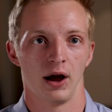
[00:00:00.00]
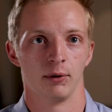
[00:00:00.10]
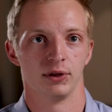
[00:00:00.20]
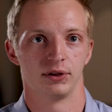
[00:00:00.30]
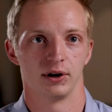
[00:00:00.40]
I
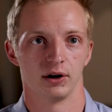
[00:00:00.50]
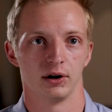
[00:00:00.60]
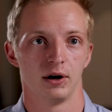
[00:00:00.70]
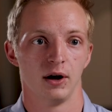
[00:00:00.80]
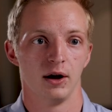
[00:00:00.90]
went
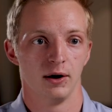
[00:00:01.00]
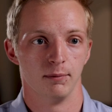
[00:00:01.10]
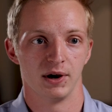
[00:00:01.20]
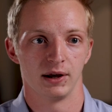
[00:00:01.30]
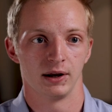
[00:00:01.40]
there,
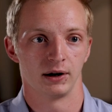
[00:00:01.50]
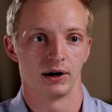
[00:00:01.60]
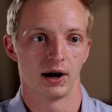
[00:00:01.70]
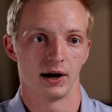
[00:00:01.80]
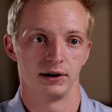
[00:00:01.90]
met a
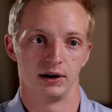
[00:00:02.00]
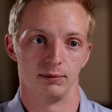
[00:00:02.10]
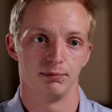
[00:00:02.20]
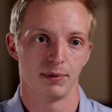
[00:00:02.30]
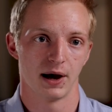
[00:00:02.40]
guy
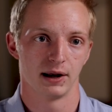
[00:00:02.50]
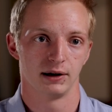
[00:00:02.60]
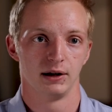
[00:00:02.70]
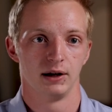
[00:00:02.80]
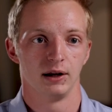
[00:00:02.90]
named Matt.
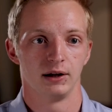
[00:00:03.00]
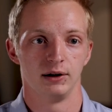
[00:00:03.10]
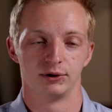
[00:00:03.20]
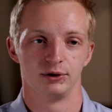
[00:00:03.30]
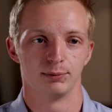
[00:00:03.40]

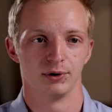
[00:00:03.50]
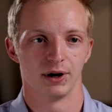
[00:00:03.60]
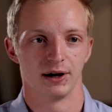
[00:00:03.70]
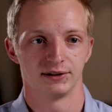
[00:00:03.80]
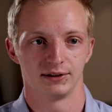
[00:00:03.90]
He was super
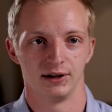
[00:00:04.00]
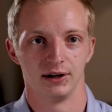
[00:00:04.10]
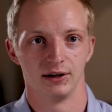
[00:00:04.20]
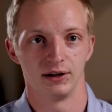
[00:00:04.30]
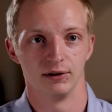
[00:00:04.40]
nice
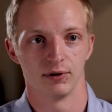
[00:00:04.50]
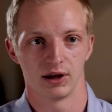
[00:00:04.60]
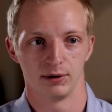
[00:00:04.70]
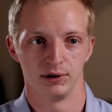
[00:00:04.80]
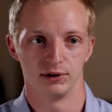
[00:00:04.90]
and he
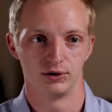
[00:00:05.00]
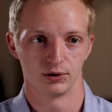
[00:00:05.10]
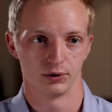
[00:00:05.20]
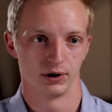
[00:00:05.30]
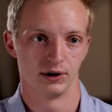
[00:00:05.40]
invited me to
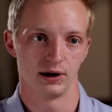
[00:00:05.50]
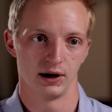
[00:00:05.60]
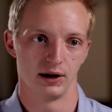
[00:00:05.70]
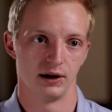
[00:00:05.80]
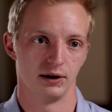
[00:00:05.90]
join
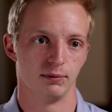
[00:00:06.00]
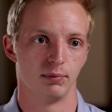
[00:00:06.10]
a